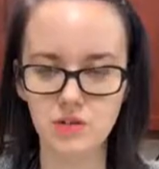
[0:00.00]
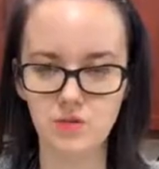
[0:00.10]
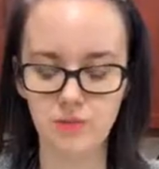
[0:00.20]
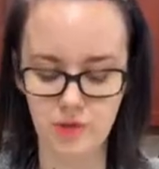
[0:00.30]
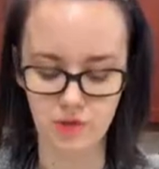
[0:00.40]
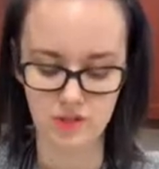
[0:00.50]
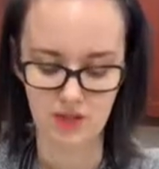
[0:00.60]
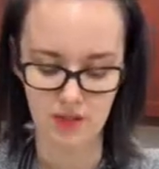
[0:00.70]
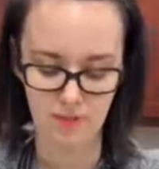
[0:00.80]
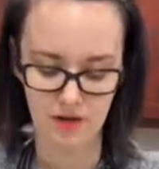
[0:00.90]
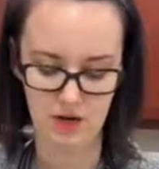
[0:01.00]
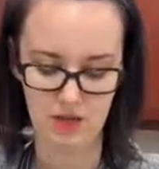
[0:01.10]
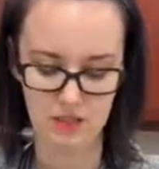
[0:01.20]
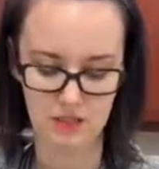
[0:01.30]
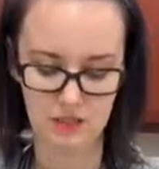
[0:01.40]
come from the USA, but it
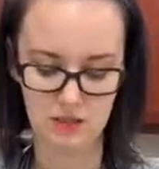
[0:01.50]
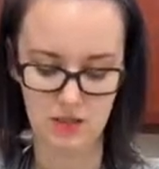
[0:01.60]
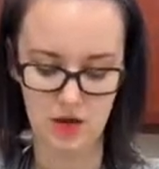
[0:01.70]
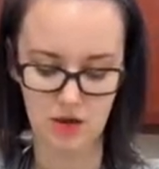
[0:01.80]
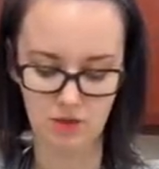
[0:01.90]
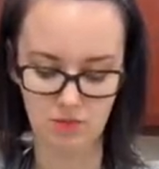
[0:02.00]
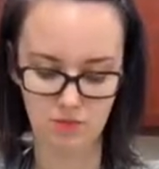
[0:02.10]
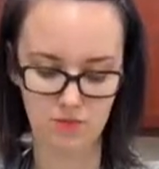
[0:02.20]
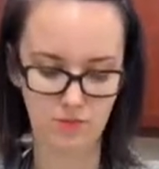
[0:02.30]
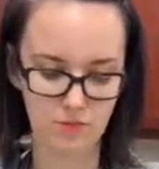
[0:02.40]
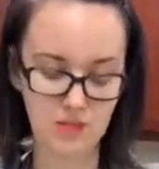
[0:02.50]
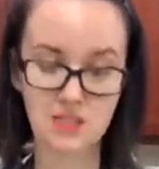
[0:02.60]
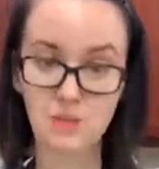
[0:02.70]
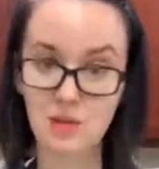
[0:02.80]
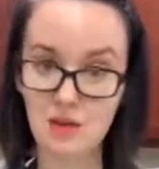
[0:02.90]
is
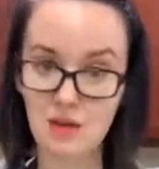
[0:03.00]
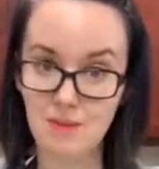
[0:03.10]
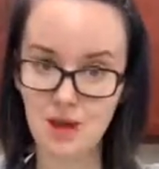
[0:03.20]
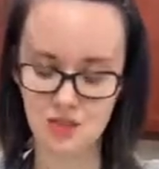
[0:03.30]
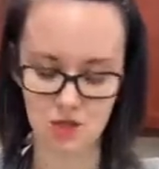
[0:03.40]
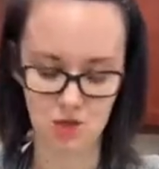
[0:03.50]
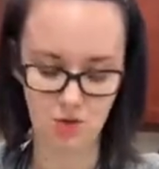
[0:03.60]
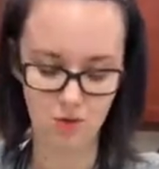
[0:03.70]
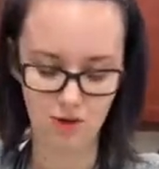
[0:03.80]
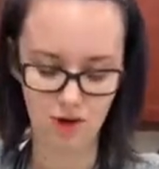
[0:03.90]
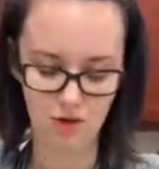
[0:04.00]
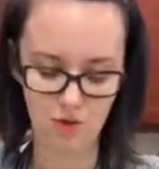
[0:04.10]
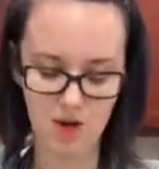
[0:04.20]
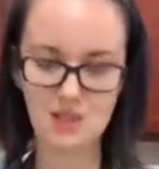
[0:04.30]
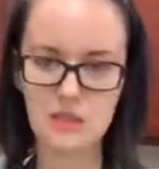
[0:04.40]
assembled in Mexico, but
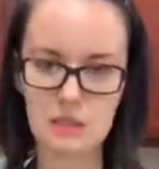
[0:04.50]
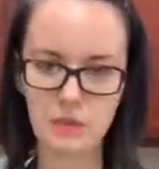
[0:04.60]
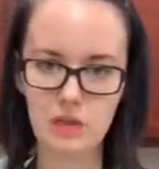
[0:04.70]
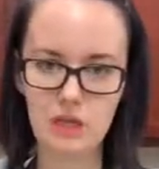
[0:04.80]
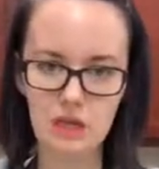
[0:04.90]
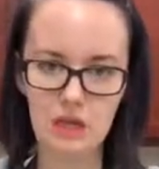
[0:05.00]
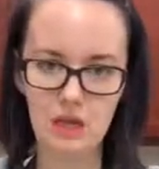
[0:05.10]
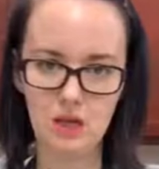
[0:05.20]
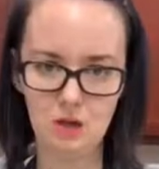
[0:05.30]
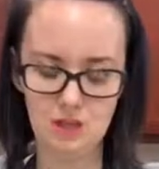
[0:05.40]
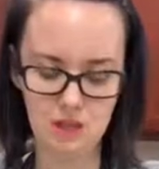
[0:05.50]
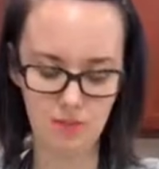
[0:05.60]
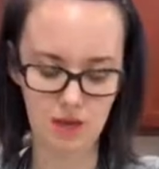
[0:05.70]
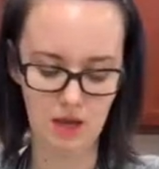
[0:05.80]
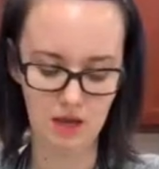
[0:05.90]
otherwise it's completely USA
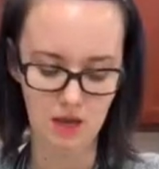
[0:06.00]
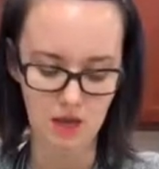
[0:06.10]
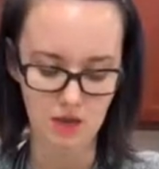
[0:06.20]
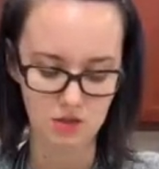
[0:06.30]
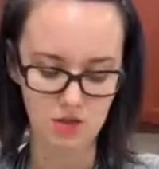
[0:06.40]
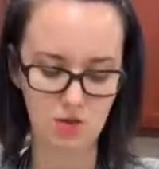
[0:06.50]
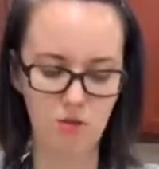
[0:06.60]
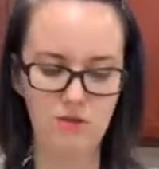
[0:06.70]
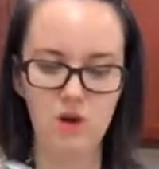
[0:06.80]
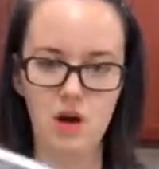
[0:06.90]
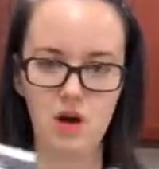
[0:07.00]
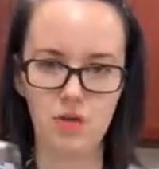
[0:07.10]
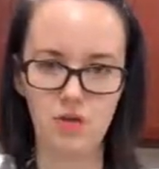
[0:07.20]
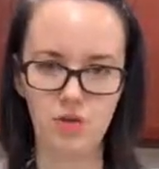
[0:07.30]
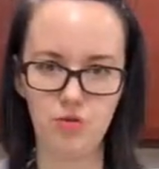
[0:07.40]
made. So we've got
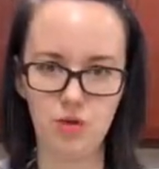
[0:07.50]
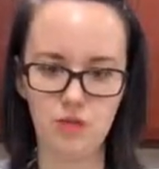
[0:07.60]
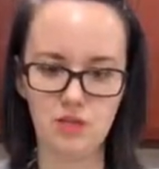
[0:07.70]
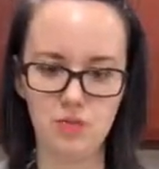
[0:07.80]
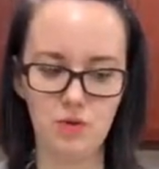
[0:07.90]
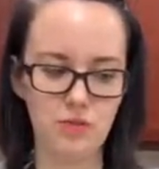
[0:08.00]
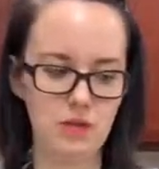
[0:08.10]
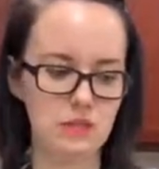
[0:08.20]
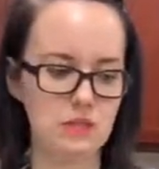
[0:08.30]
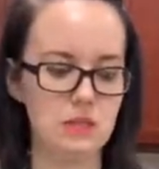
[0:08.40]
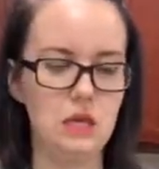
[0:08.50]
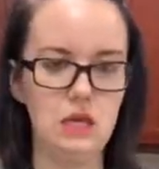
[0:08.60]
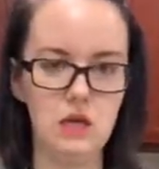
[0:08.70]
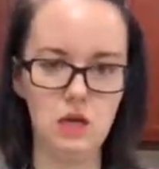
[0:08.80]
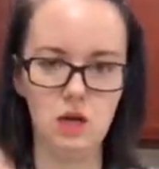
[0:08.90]
our 3 separate pieces
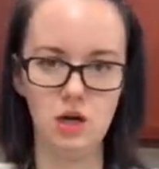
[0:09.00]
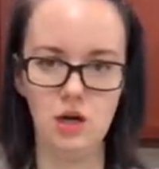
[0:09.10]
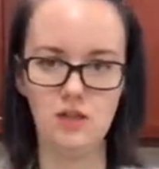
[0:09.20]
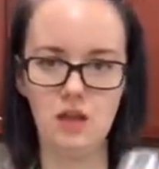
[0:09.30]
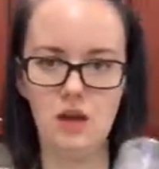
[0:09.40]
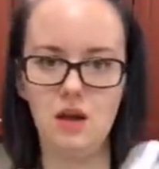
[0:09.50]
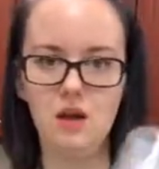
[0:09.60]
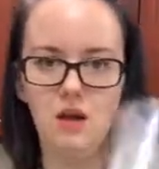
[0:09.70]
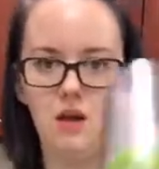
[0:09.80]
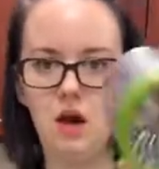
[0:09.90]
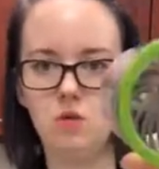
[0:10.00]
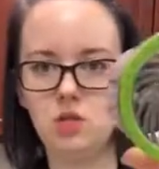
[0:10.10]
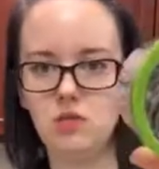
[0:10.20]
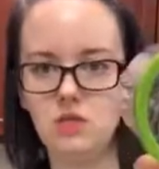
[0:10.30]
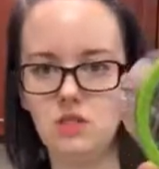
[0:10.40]
here, and then our
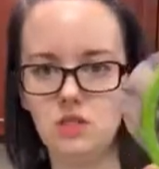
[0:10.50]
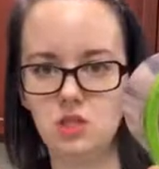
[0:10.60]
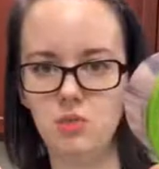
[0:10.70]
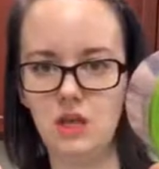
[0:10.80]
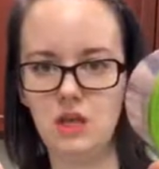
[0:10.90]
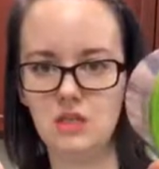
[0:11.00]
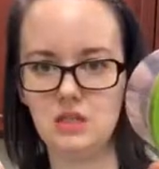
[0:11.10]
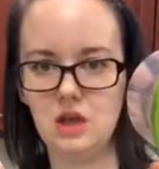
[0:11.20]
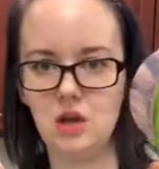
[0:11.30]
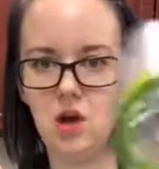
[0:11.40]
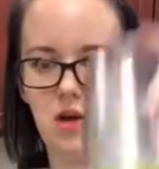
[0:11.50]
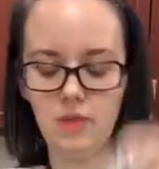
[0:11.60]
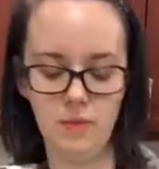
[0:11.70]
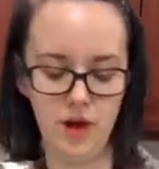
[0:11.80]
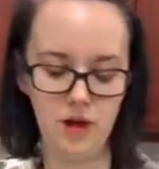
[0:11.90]
2 scissor blades there on
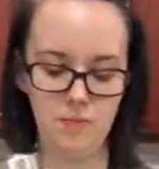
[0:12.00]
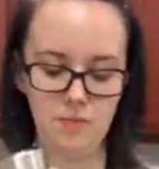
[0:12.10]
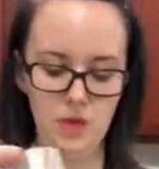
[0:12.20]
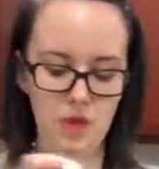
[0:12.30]
the bottom.